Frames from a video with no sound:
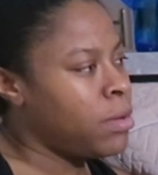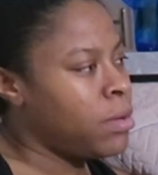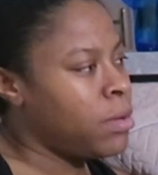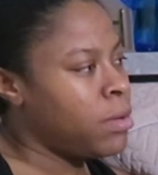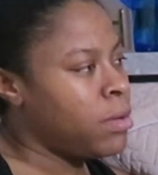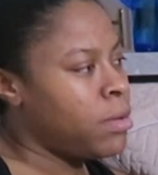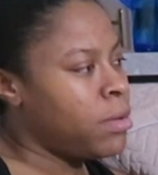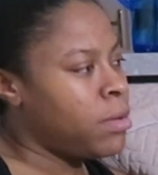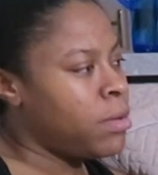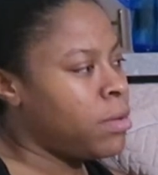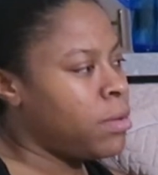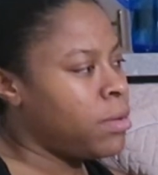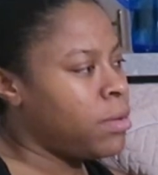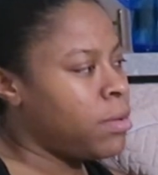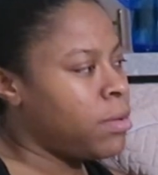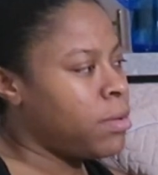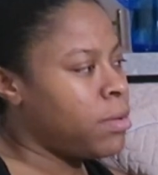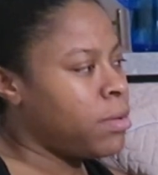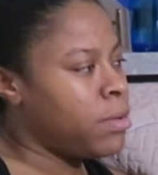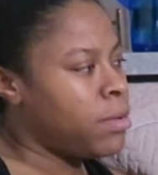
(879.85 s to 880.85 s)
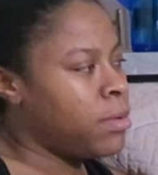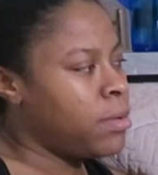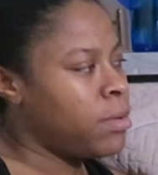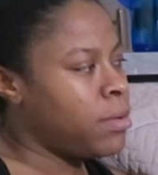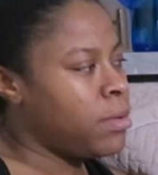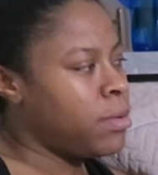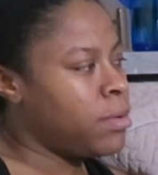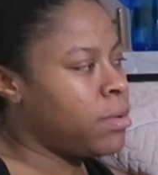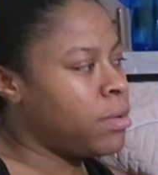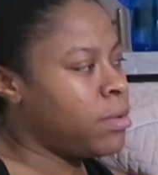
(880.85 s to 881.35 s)

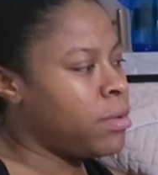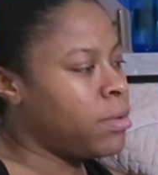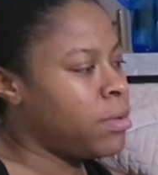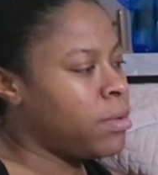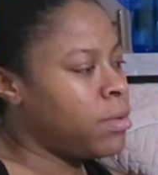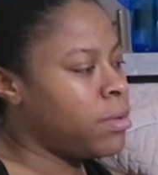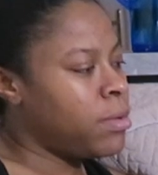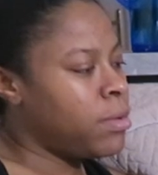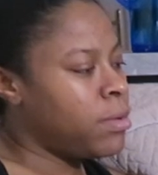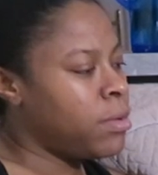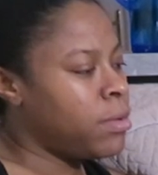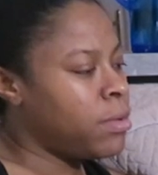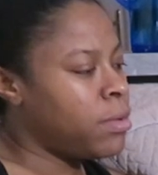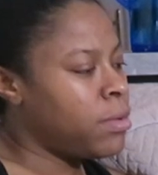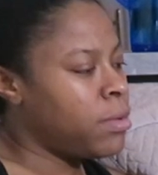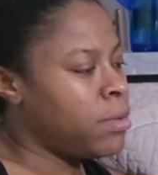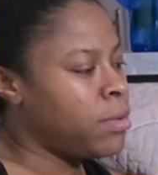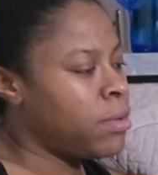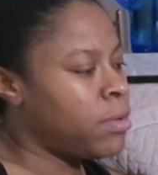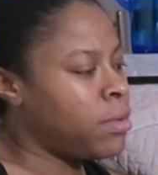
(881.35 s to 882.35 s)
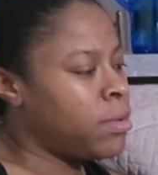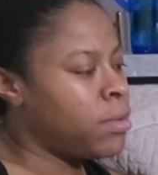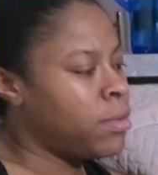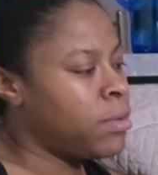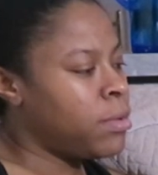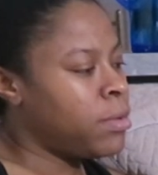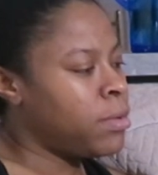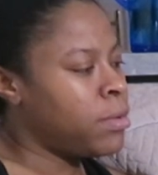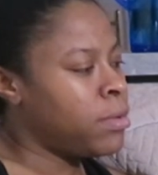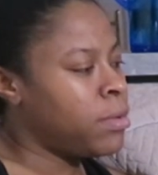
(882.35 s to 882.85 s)

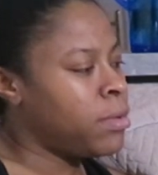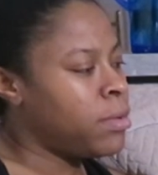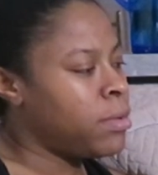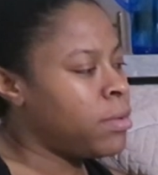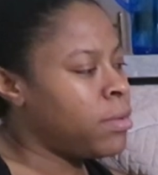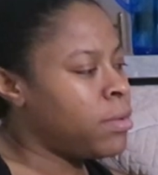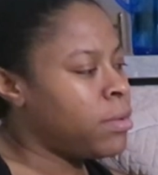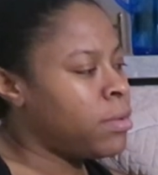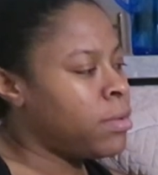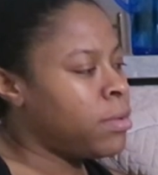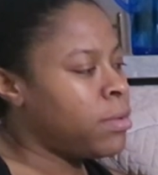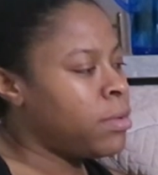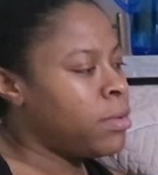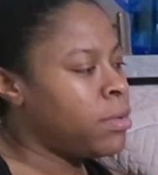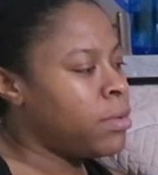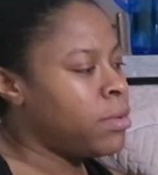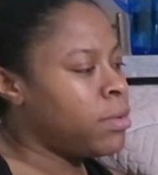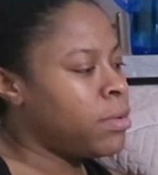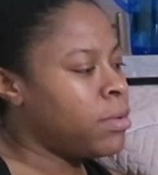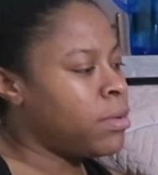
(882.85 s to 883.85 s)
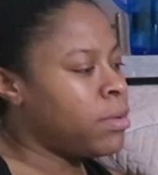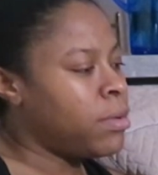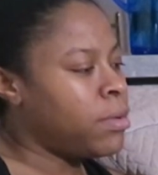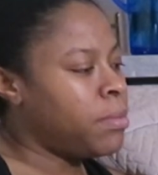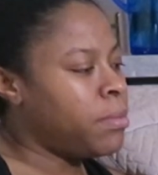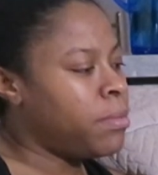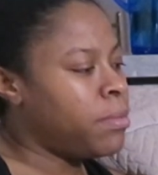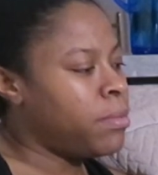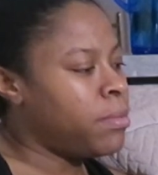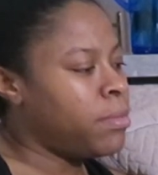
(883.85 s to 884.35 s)

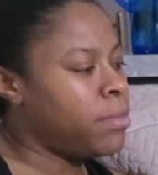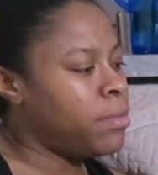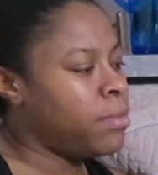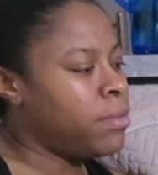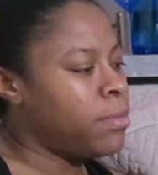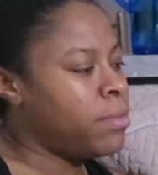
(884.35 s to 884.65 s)
[no speech]